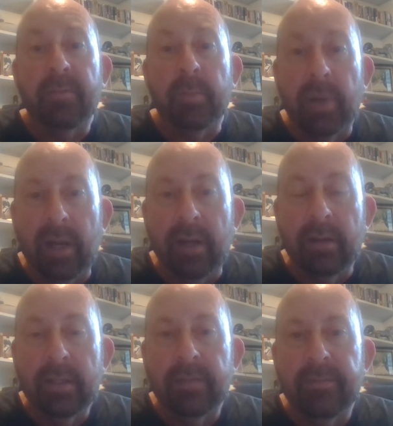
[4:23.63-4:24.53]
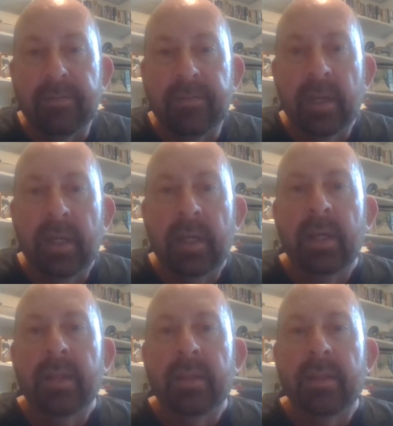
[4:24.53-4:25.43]
a prayer, if
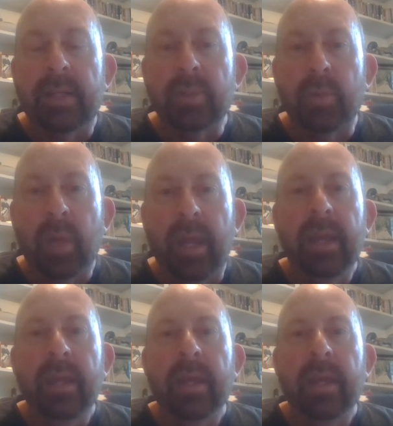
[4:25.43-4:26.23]
that's okay.